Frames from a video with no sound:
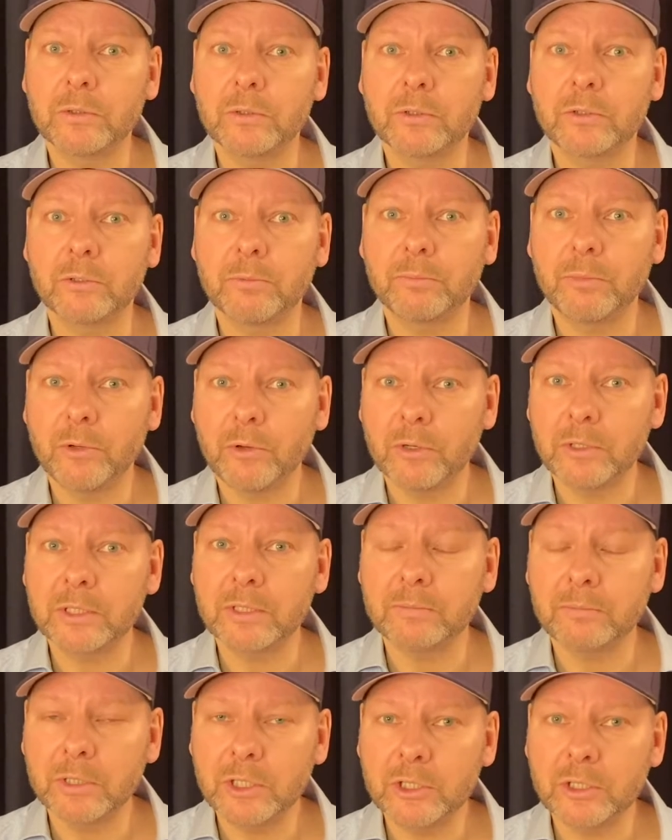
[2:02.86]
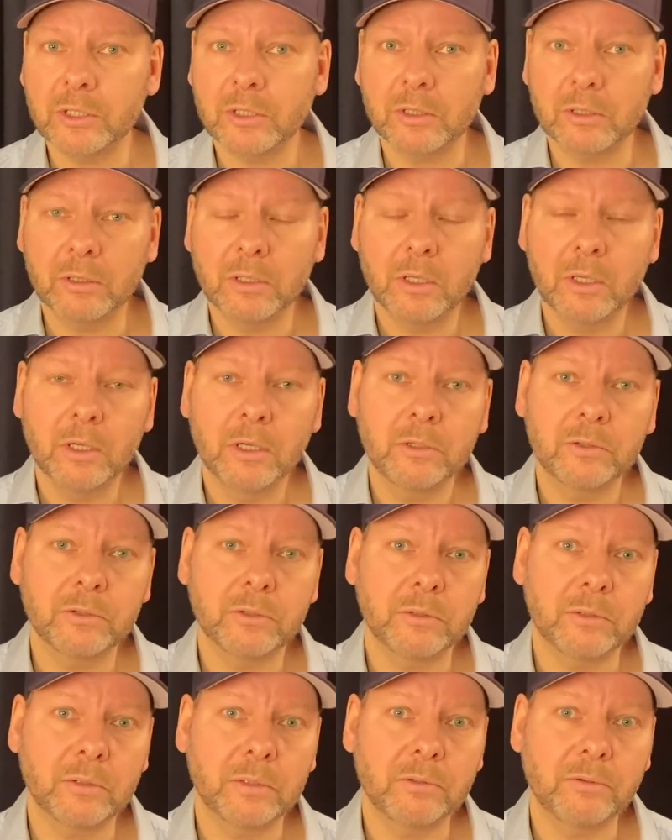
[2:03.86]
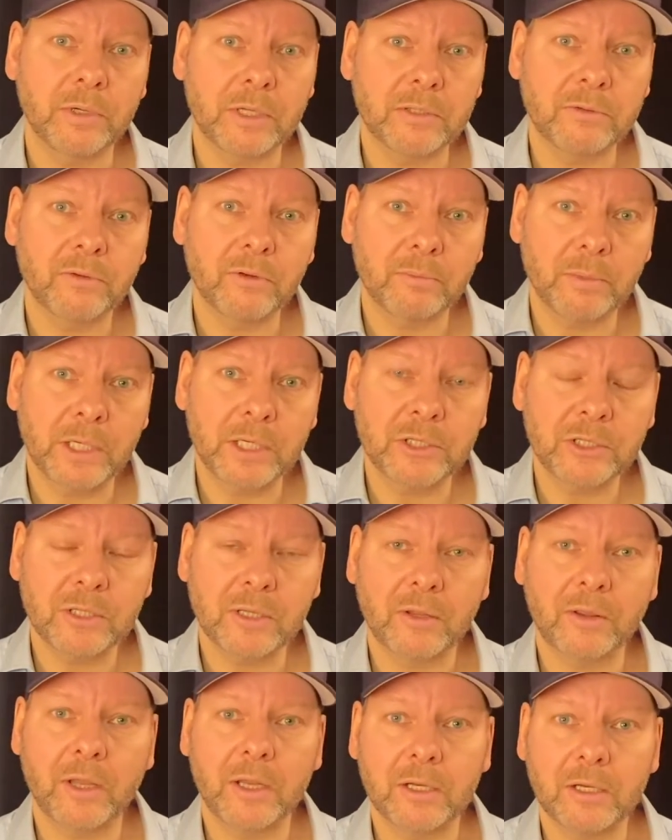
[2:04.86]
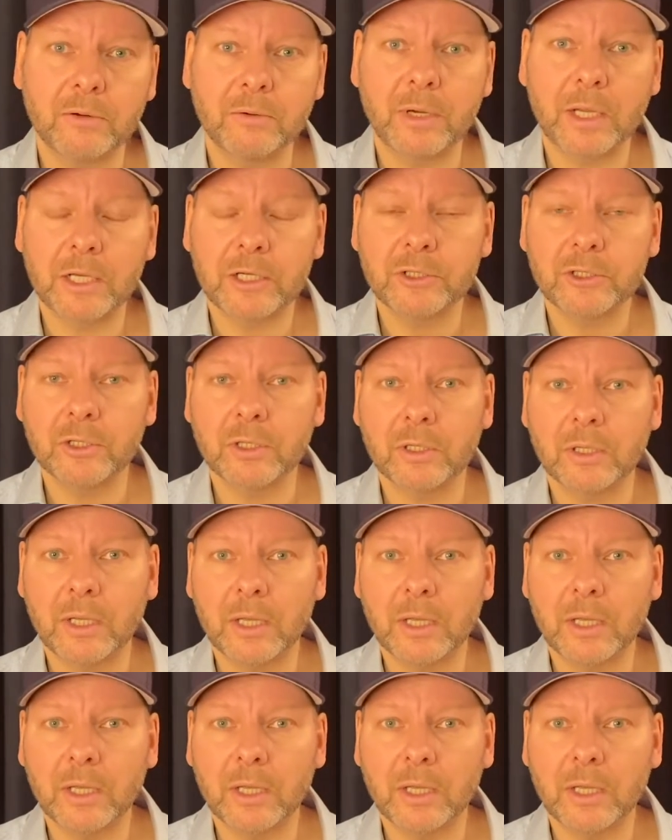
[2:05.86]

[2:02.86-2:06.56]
to support the mission, the transformation in that direction.